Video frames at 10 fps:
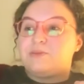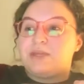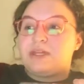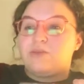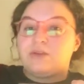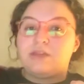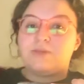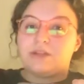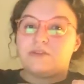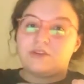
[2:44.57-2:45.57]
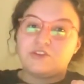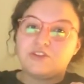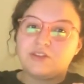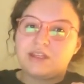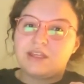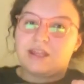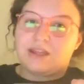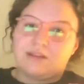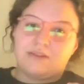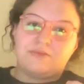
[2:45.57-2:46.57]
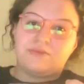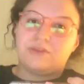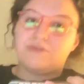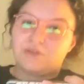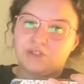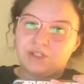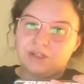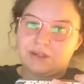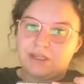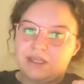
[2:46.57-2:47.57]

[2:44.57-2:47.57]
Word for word: be really beneficial in the future.